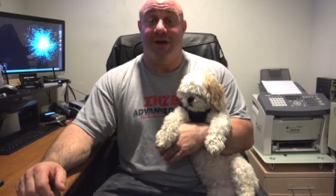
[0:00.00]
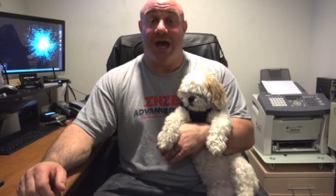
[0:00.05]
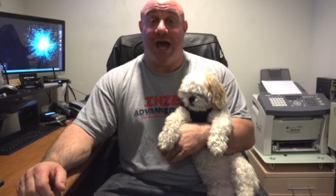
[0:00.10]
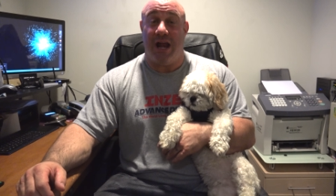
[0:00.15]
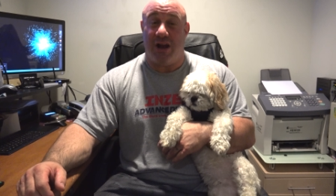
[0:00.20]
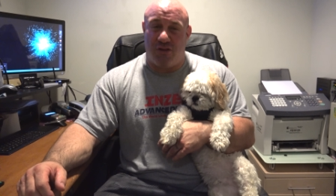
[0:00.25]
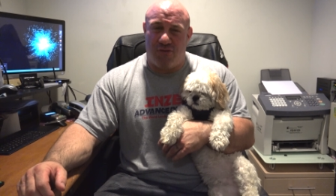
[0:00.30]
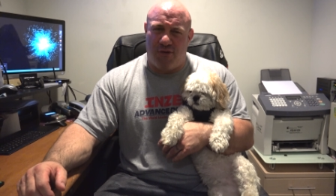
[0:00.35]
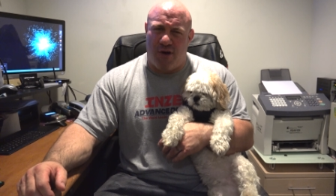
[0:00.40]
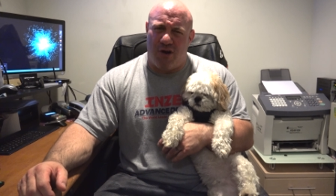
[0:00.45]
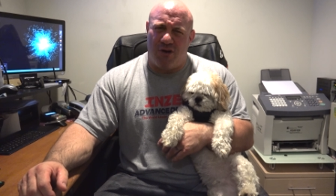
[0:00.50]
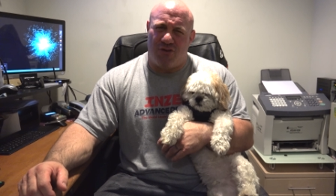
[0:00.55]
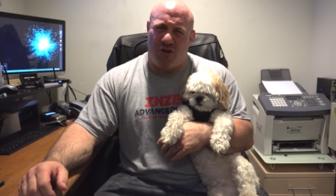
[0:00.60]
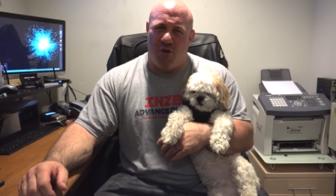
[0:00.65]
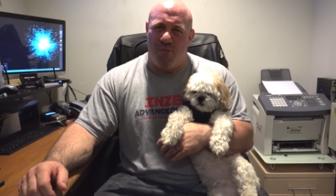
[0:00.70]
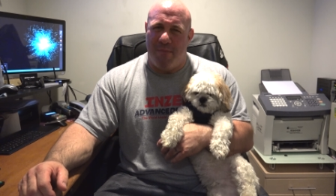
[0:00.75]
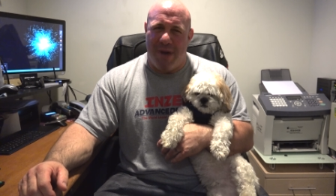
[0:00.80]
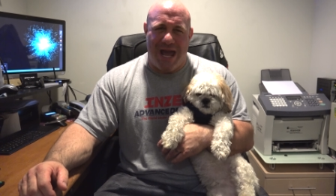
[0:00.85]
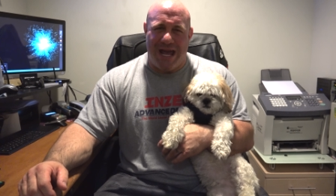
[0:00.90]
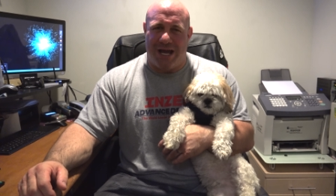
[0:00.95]
And as far as
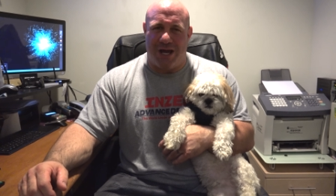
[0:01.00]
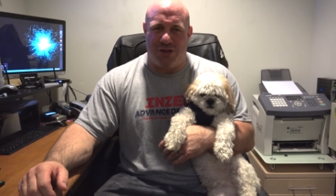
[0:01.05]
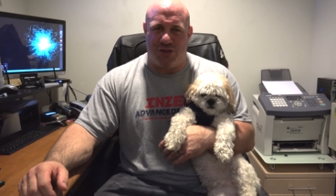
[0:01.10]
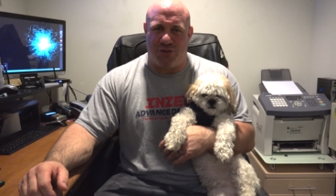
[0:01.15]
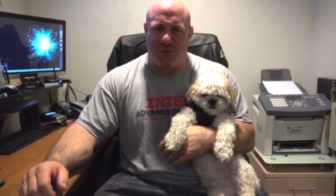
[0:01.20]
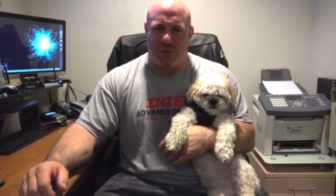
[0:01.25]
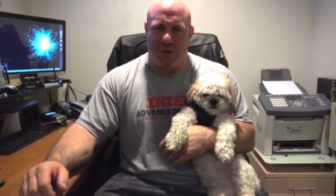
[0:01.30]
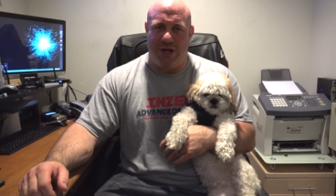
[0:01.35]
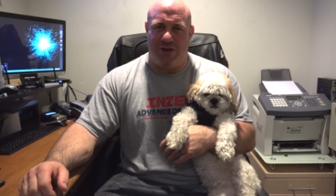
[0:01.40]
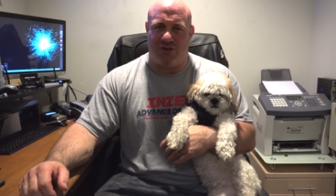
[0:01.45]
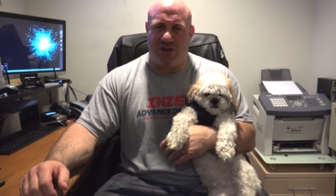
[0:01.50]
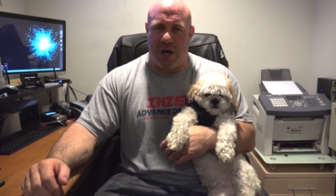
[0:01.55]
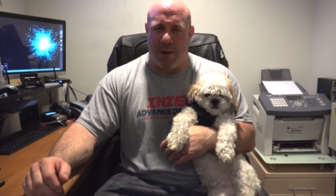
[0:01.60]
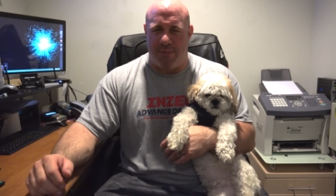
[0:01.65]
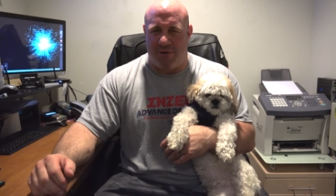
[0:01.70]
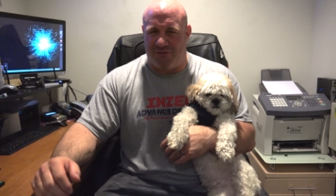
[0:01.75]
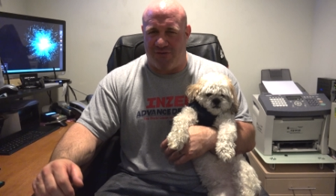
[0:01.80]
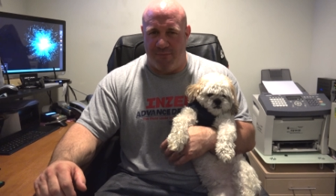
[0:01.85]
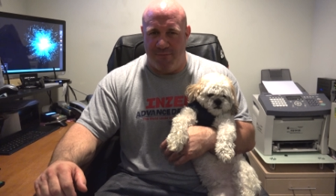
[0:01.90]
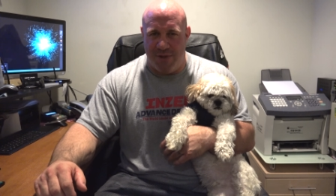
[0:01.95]
omega 3s
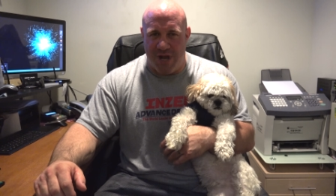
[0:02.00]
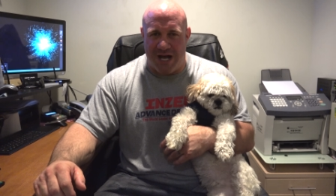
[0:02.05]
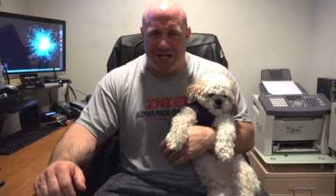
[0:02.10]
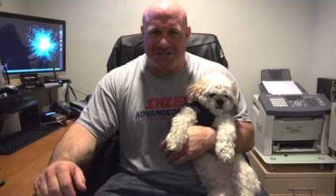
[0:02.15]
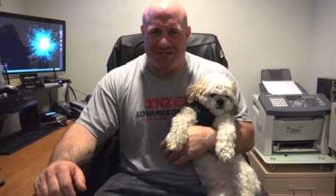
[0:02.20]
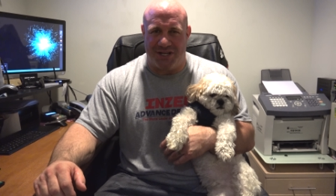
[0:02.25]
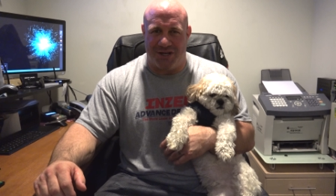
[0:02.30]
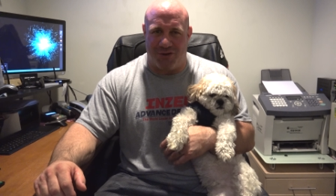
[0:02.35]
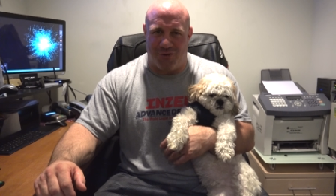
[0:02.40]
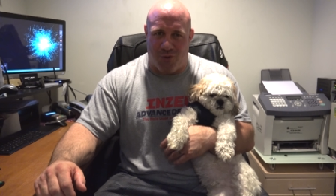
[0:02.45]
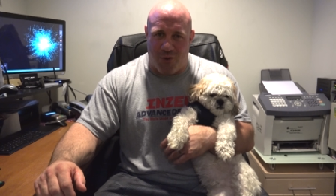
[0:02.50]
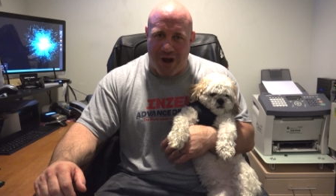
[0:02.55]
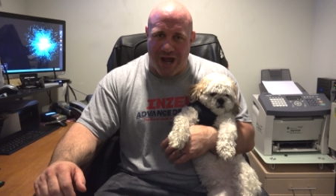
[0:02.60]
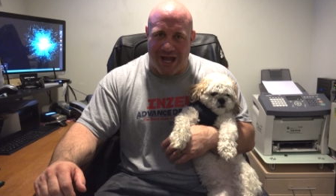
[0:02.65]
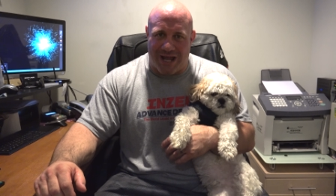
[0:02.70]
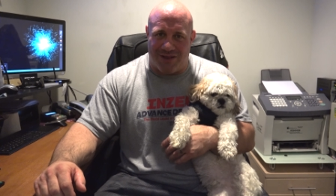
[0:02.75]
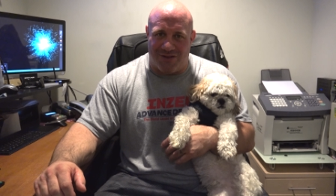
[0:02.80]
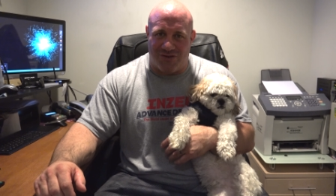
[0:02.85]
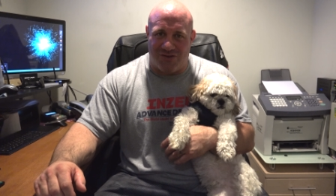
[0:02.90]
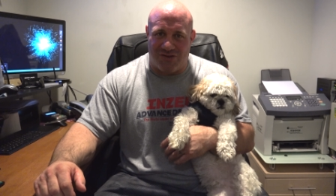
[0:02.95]
coming from nuts and
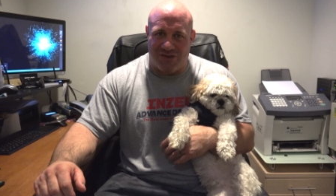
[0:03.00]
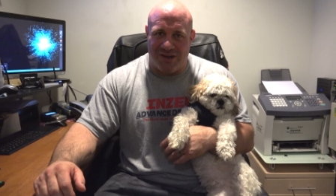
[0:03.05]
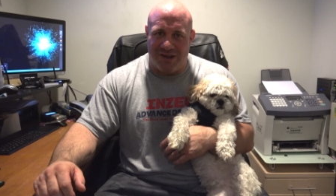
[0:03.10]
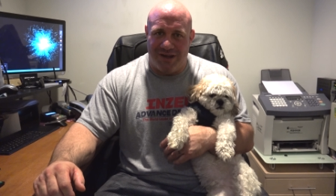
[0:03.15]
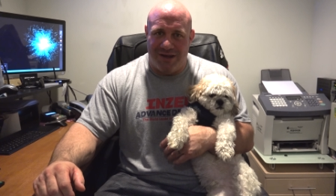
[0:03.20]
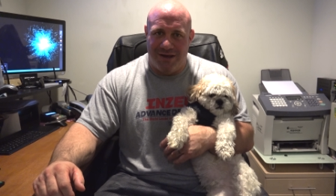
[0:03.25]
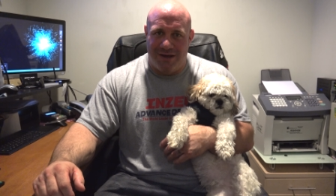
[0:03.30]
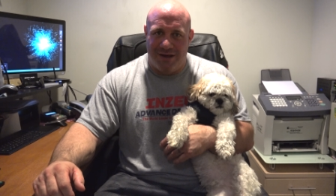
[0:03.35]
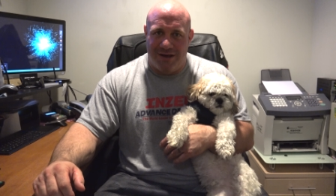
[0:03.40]
grains,